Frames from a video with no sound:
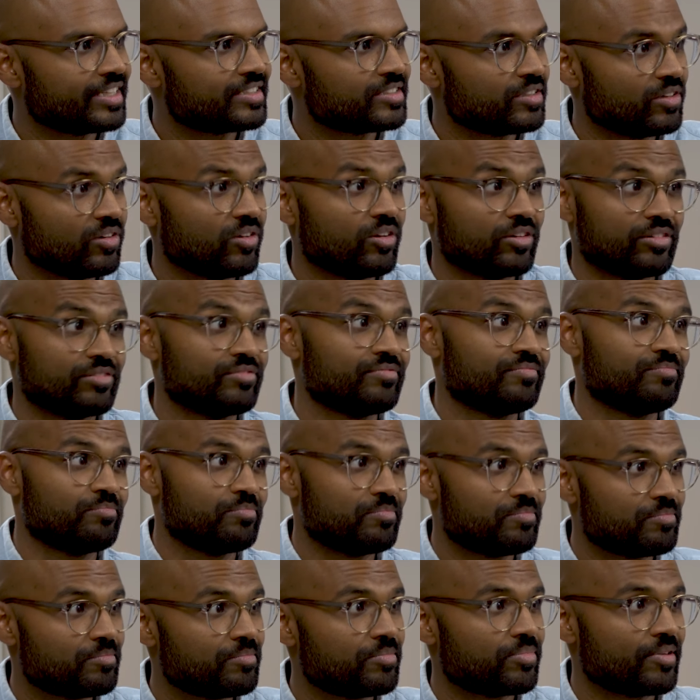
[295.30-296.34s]
That's a lot of
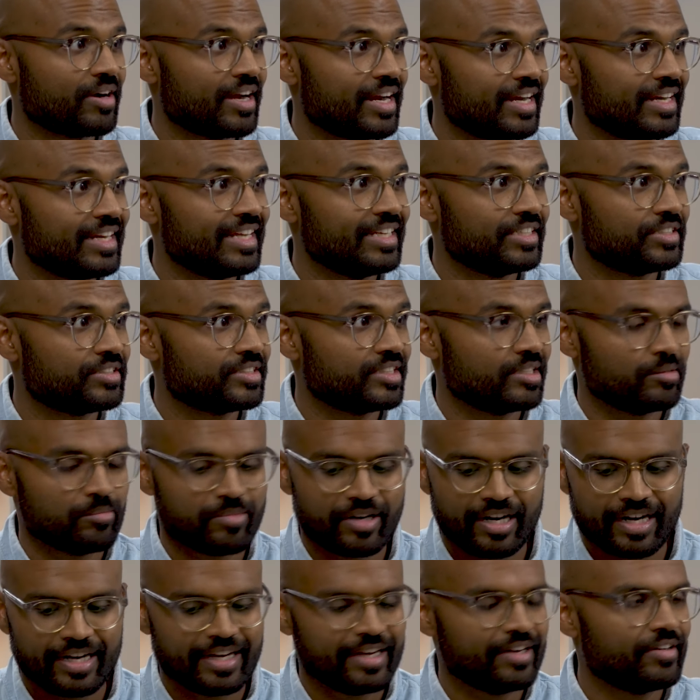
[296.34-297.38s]
brand history,
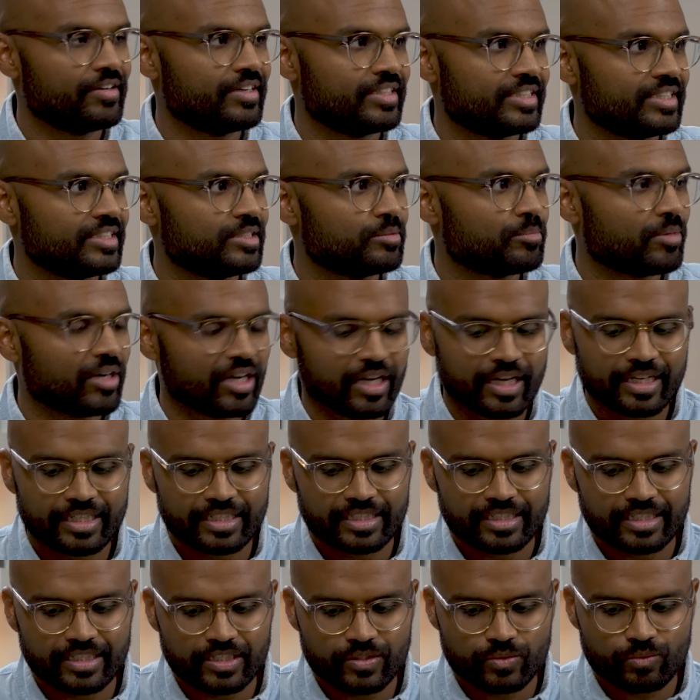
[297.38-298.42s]
brand heritage
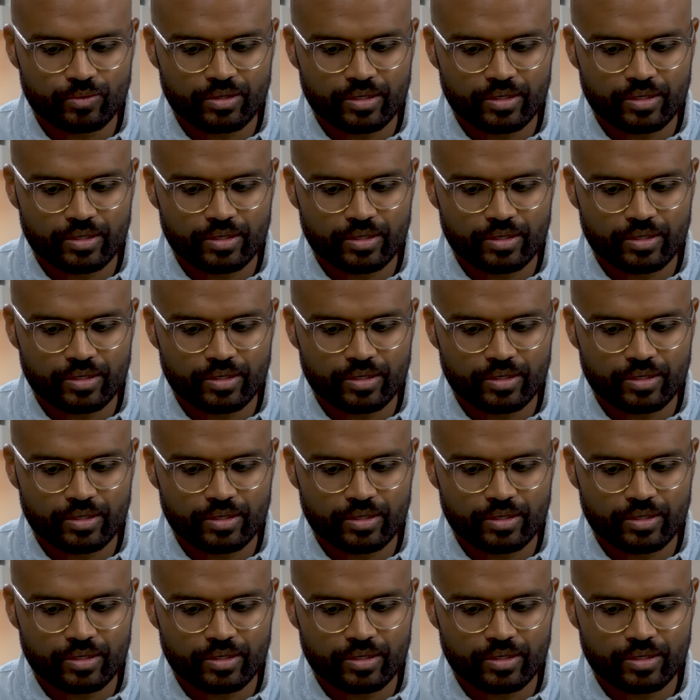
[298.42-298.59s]
behind it as